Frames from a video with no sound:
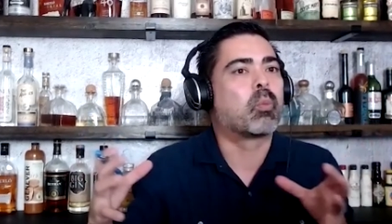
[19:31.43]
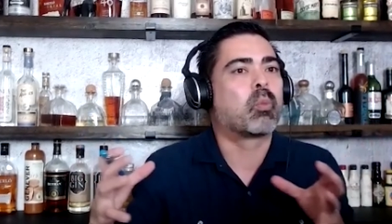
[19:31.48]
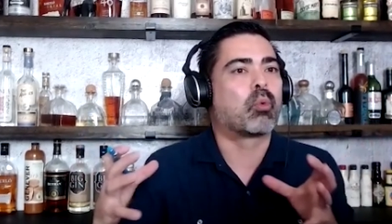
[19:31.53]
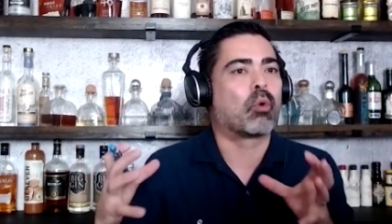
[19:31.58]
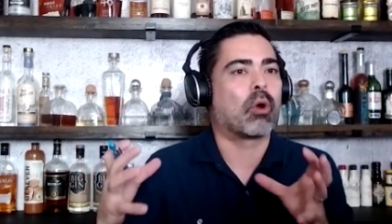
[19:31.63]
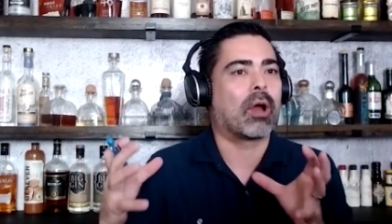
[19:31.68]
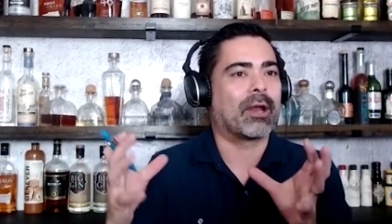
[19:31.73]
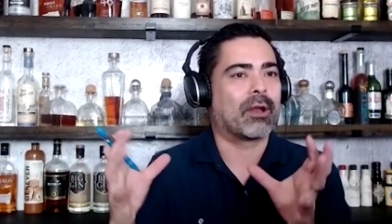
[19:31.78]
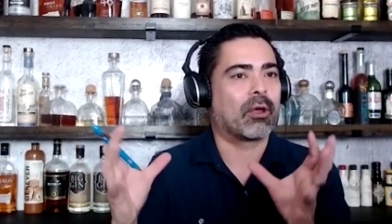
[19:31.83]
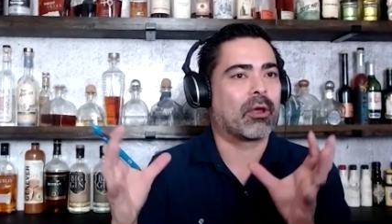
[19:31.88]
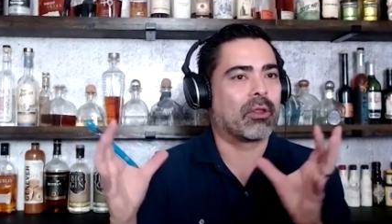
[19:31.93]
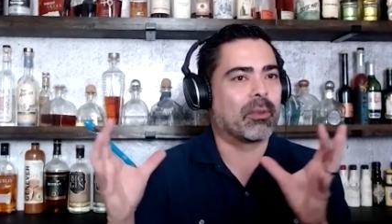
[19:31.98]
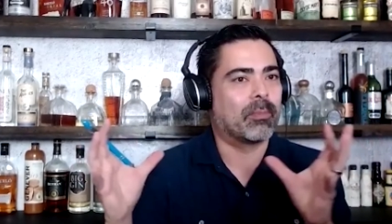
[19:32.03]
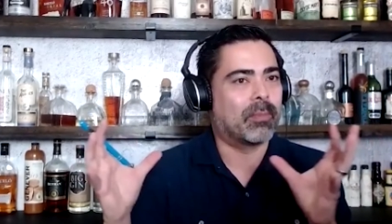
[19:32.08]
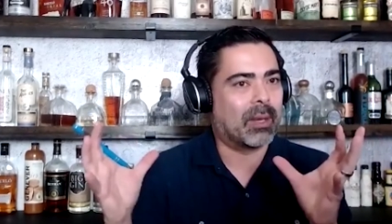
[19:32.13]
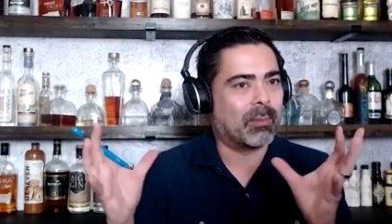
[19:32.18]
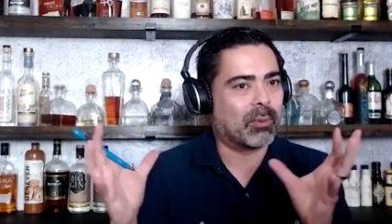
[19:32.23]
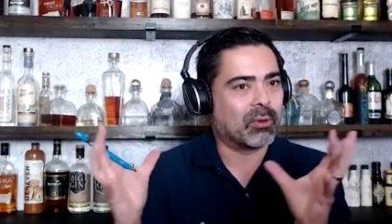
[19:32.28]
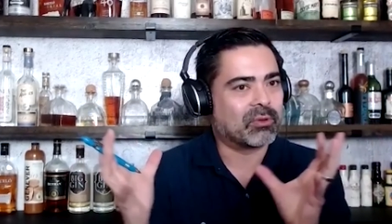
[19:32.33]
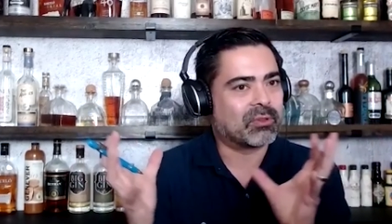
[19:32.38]
brought all the
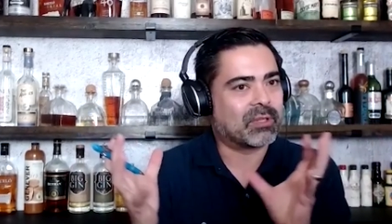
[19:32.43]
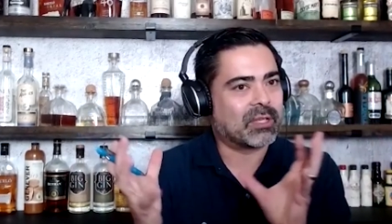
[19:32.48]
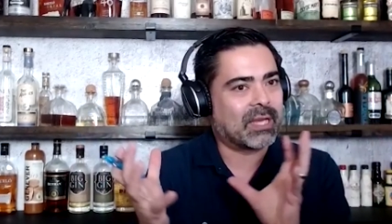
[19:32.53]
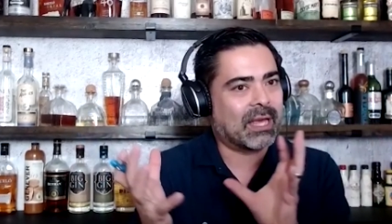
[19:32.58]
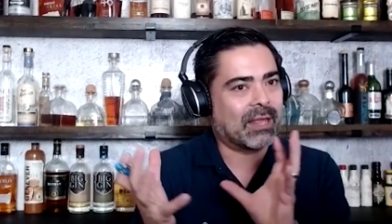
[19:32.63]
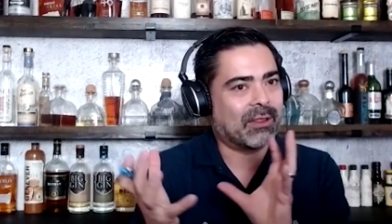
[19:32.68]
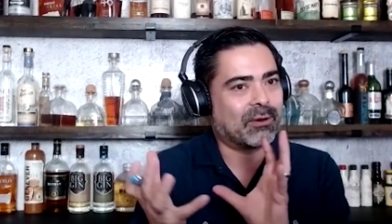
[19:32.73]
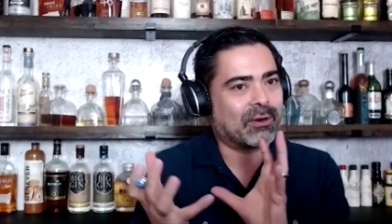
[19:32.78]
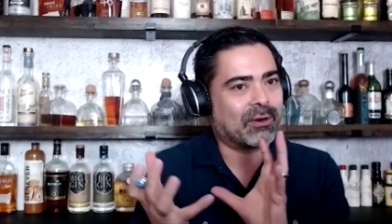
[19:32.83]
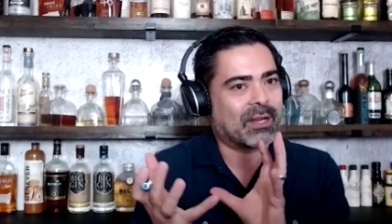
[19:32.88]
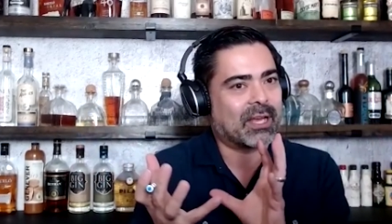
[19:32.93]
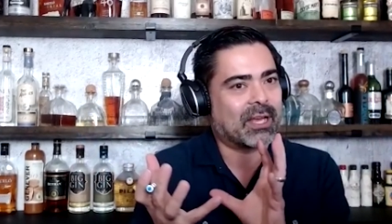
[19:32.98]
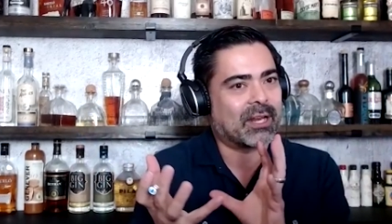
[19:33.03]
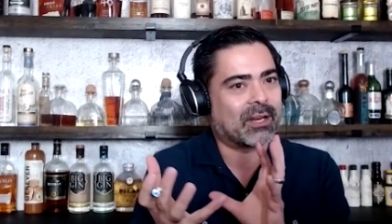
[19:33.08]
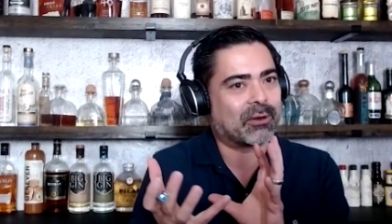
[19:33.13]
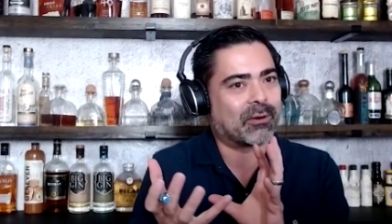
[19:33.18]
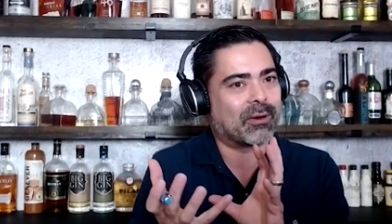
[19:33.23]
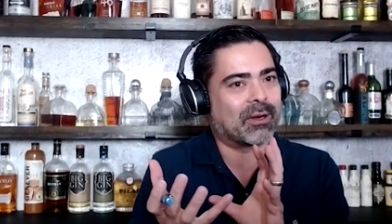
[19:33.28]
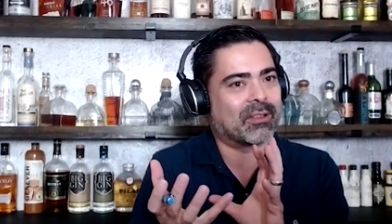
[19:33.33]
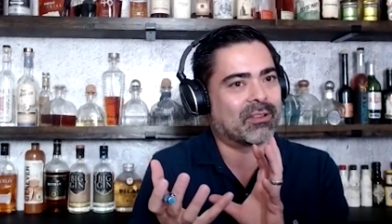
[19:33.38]
bubbles together and kind
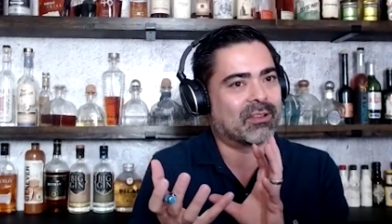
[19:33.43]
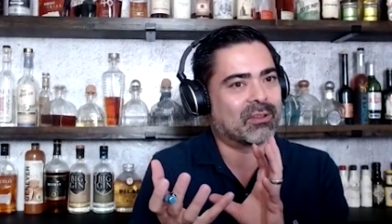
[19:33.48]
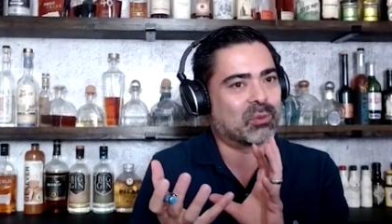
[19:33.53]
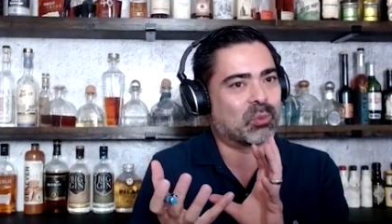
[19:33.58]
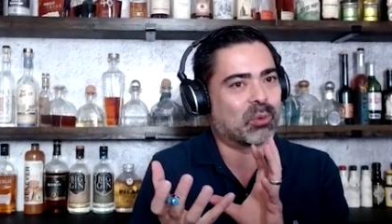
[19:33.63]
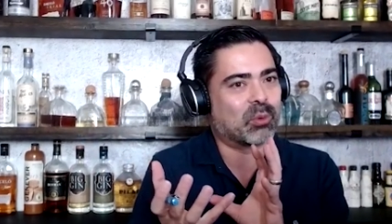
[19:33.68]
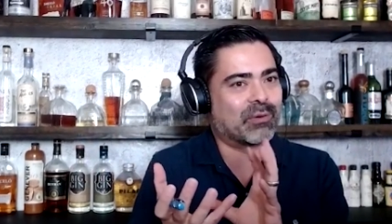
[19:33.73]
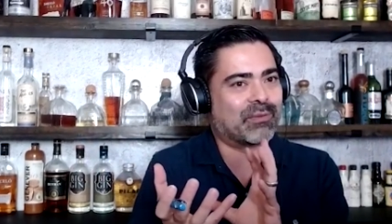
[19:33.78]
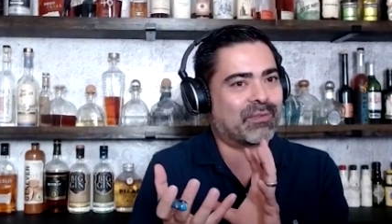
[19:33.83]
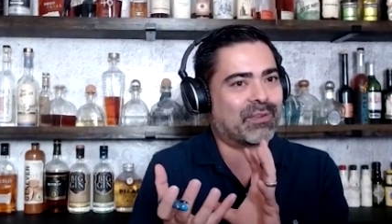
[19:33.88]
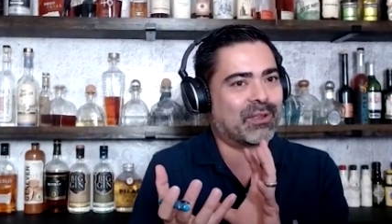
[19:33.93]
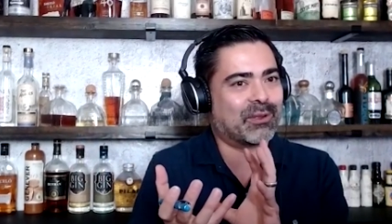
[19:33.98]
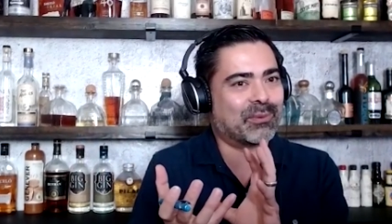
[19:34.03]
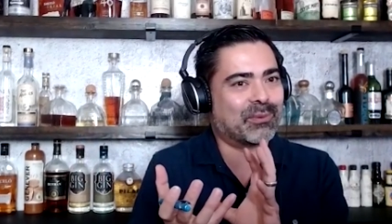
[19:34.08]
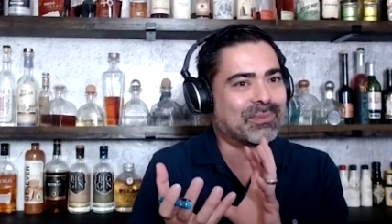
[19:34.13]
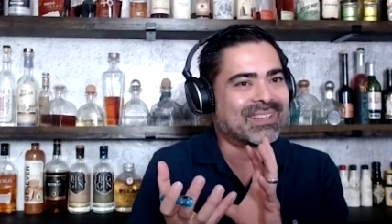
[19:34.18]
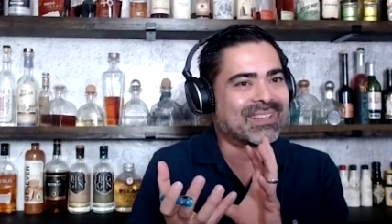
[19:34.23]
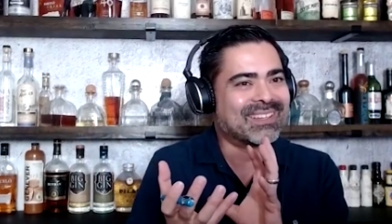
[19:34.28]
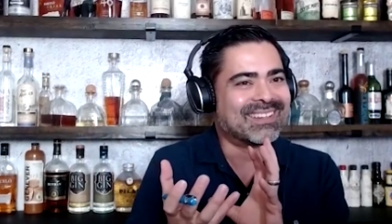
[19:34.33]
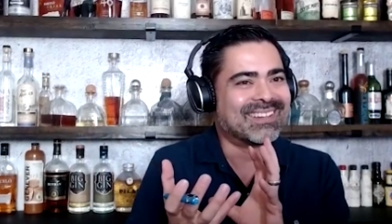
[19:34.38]
of created this weird
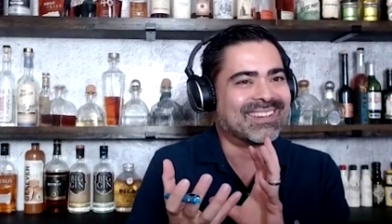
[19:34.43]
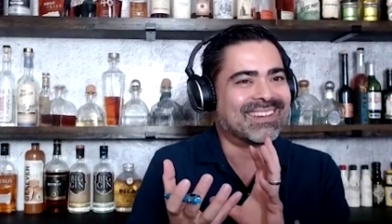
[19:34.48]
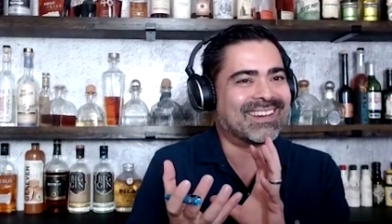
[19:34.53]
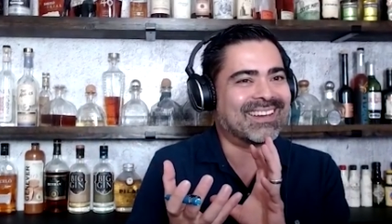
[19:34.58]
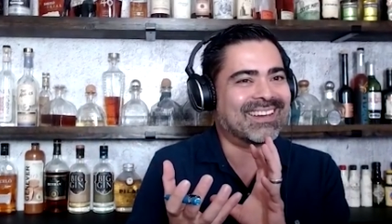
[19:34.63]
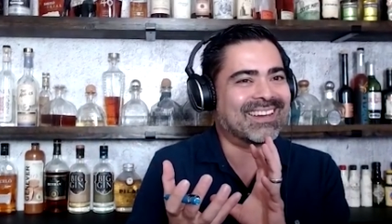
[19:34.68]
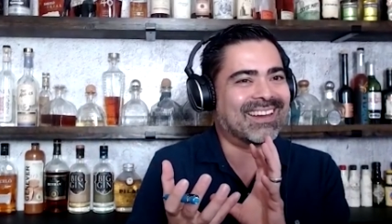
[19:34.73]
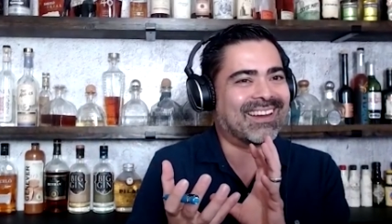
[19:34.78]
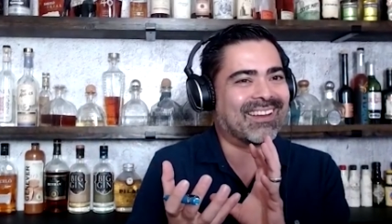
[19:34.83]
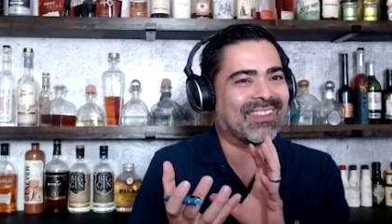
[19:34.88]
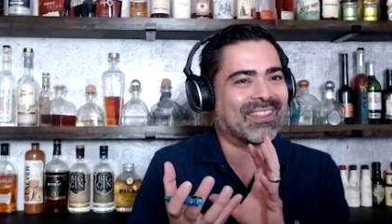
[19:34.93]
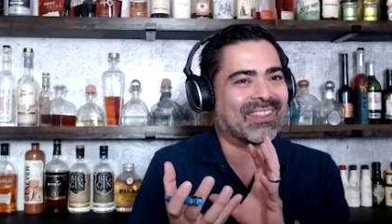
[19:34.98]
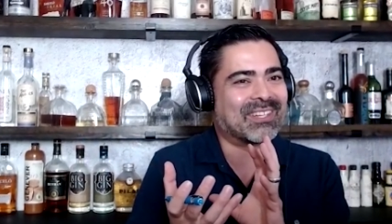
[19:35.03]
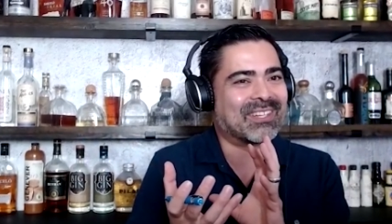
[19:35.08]
film uh, on the